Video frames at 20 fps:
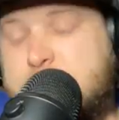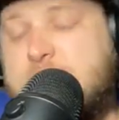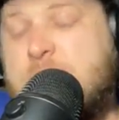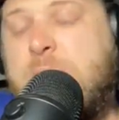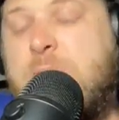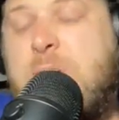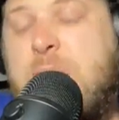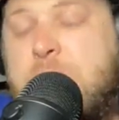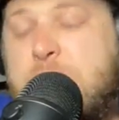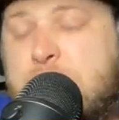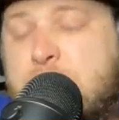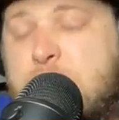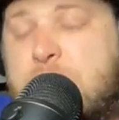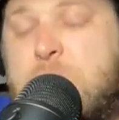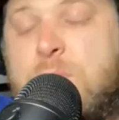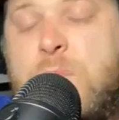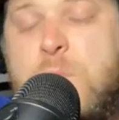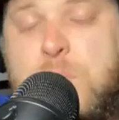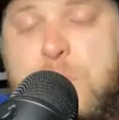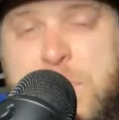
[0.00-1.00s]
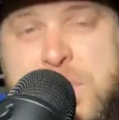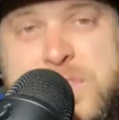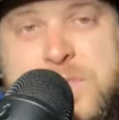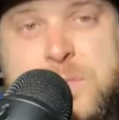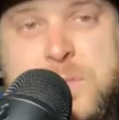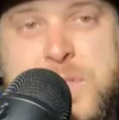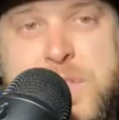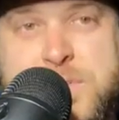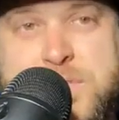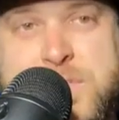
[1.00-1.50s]
They're having to
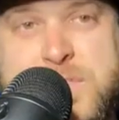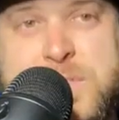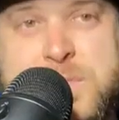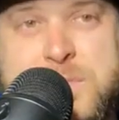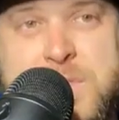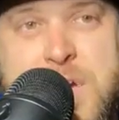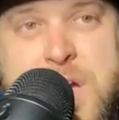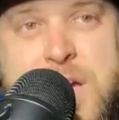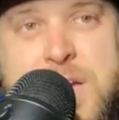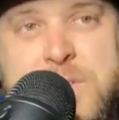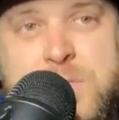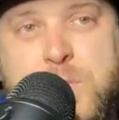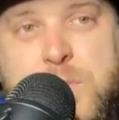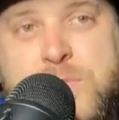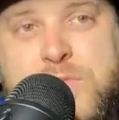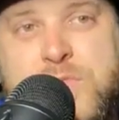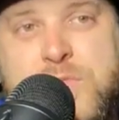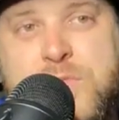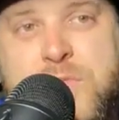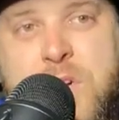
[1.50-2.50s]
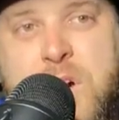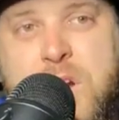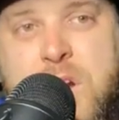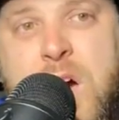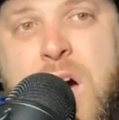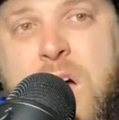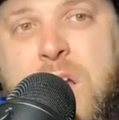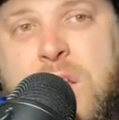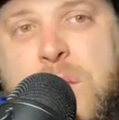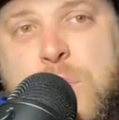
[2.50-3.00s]
replace some defensive guys with Javon
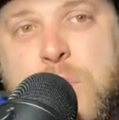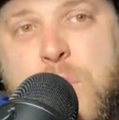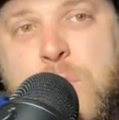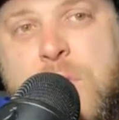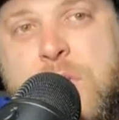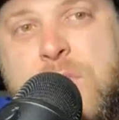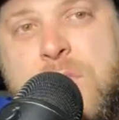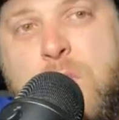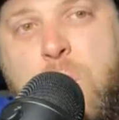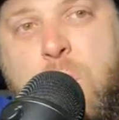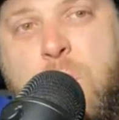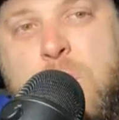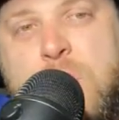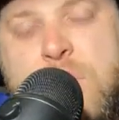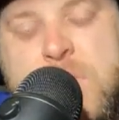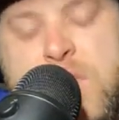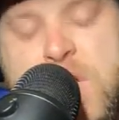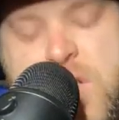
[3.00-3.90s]
Holland moving forward to the